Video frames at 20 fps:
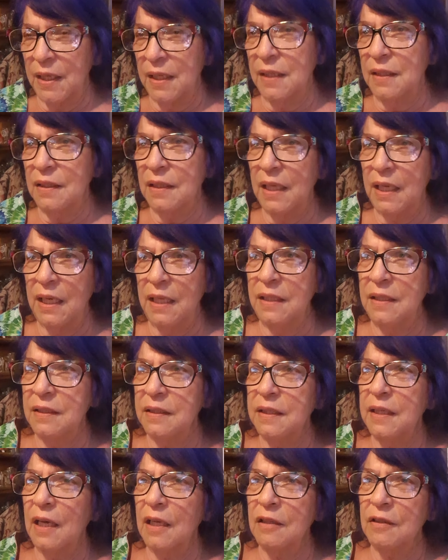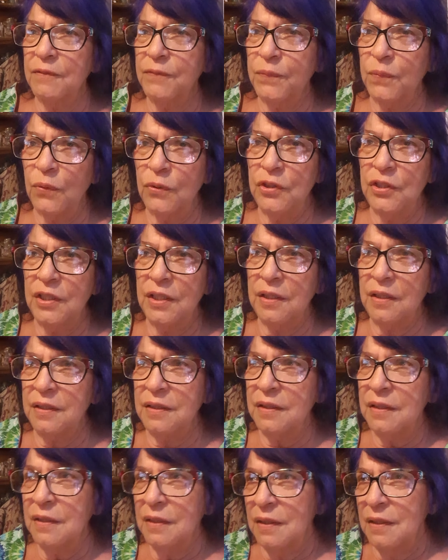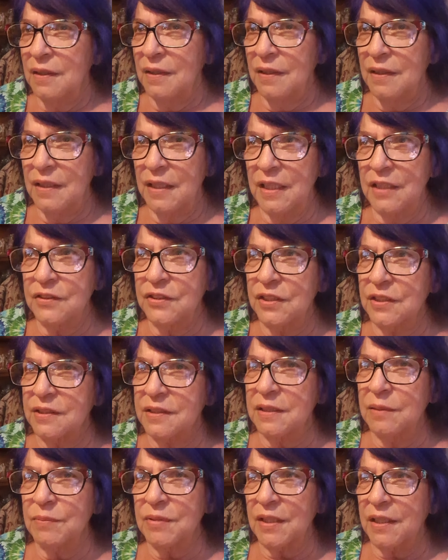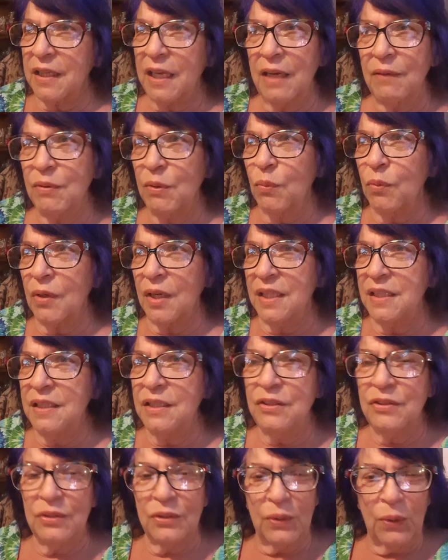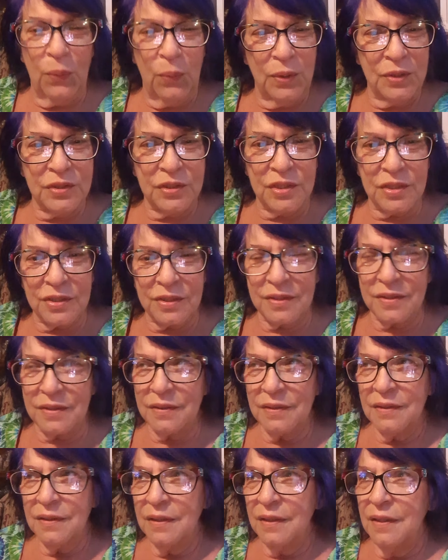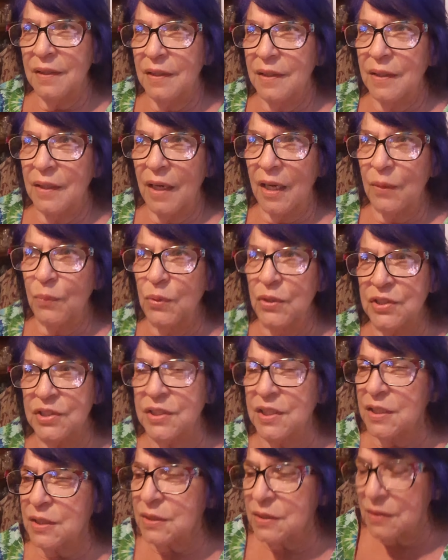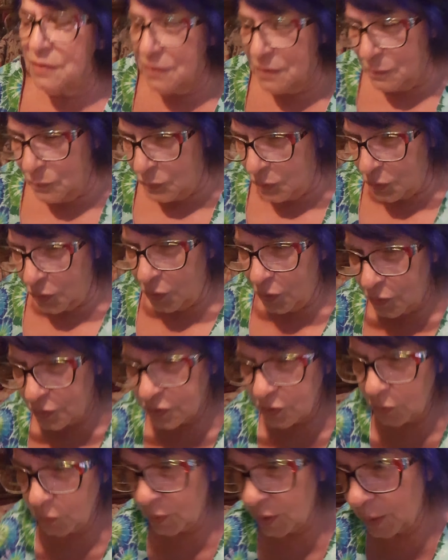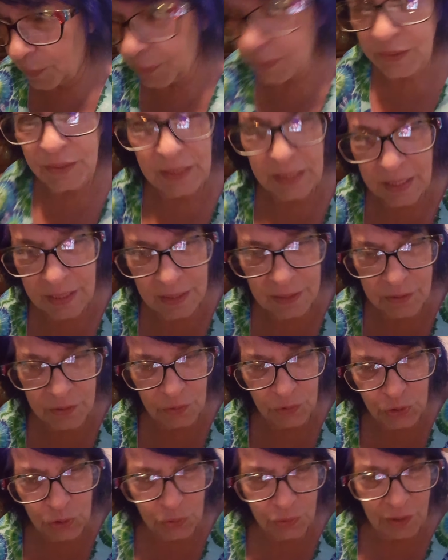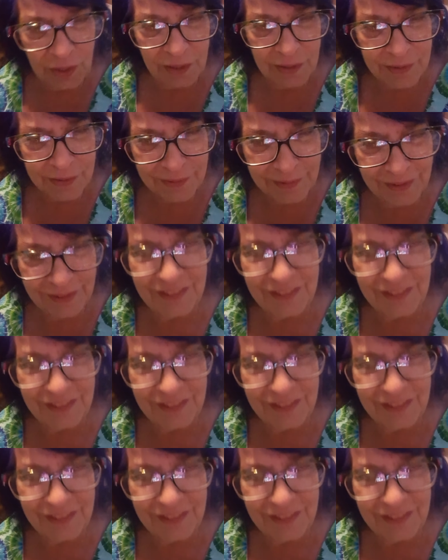Elaine in California, and it just seems like everywhere I need to go, it's just I wish this would all hurry up and end, don't you guys?